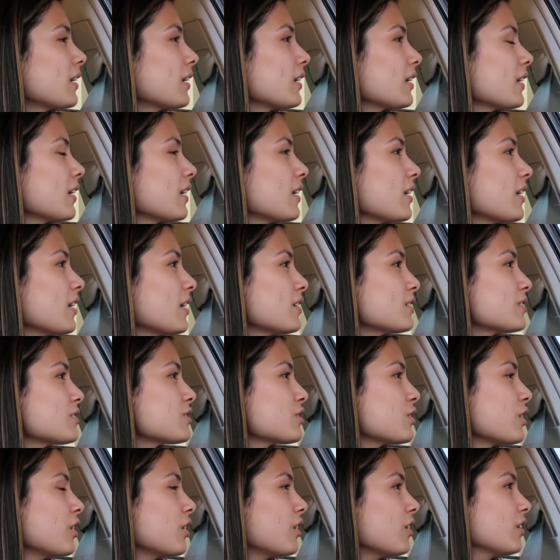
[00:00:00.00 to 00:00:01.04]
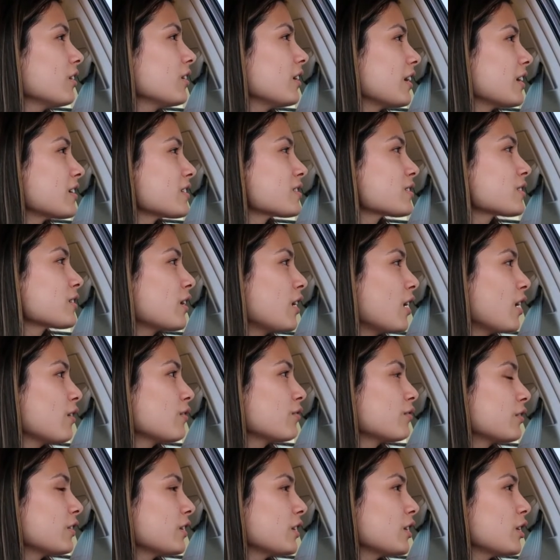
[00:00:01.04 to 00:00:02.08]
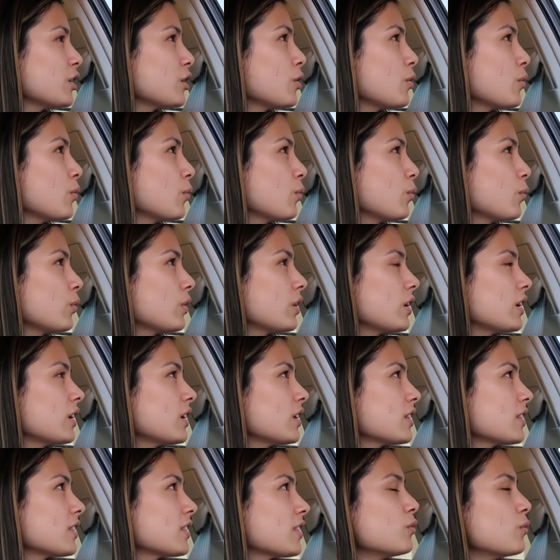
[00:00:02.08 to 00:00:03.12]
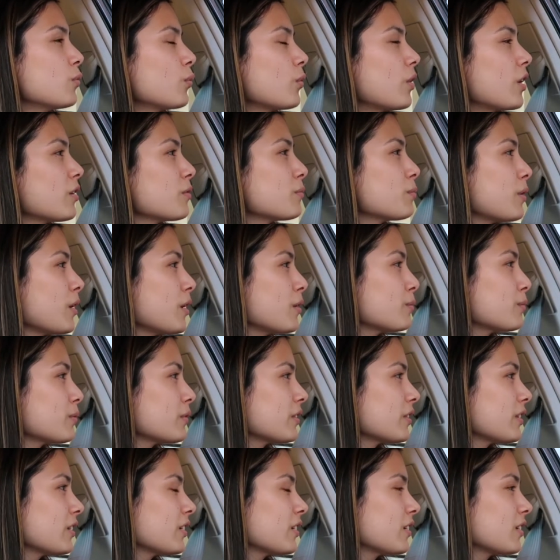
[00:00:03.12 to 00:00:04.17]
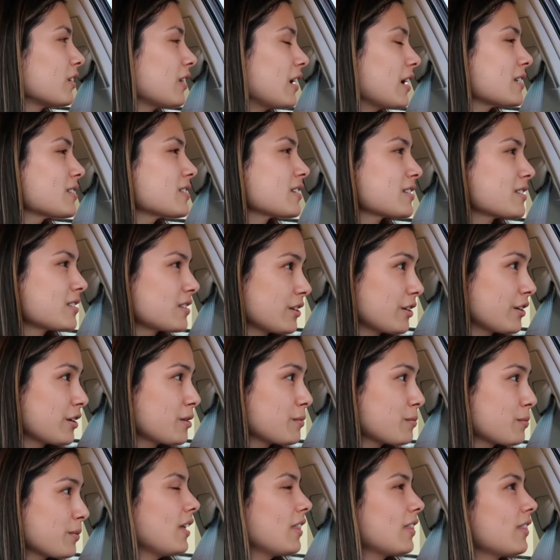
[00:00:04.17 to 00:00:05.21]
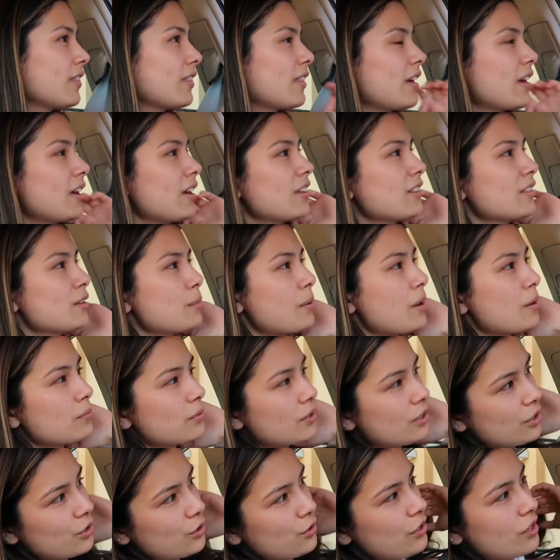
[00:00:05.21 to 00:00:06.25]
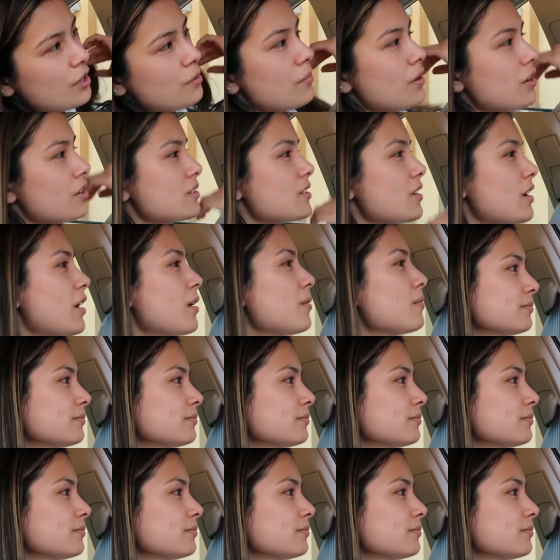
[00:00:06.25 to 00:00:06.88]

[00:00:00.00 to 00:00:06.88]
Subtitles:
I get a tall iced coffee with 1 pump of the classic syrup and then the pumpkin cream on top?